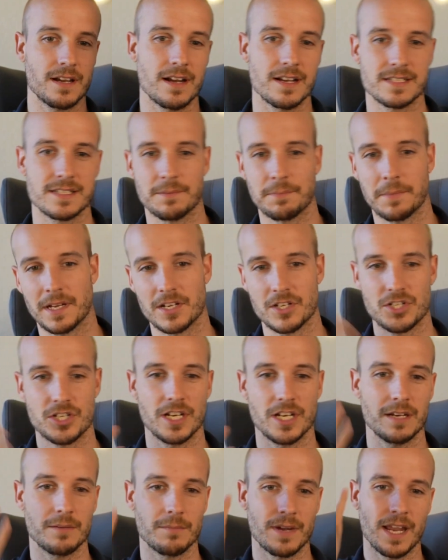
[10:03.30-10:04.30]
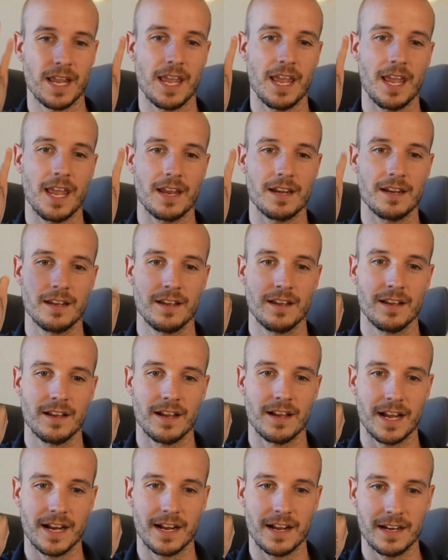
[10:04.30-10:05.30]
as I'm kind of shaking my hand.
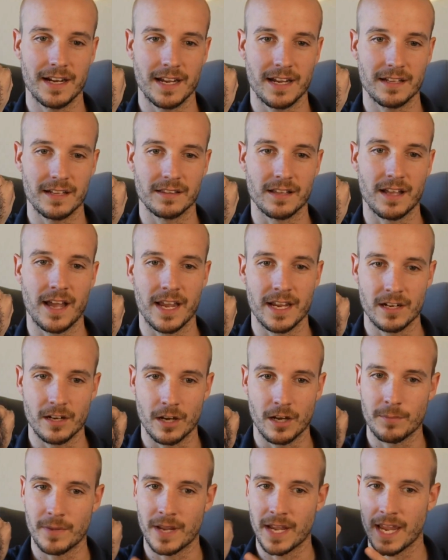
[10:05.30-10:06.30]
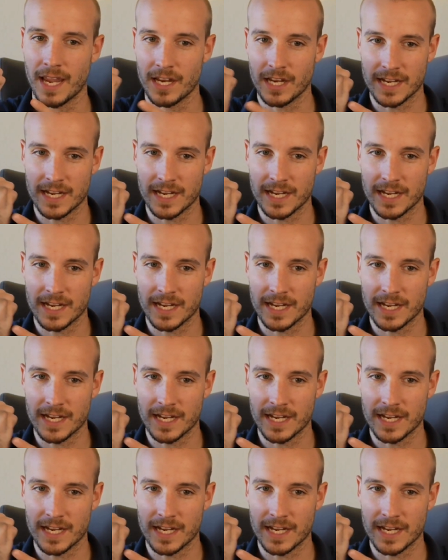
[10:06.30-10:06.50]
I got a line on my hand.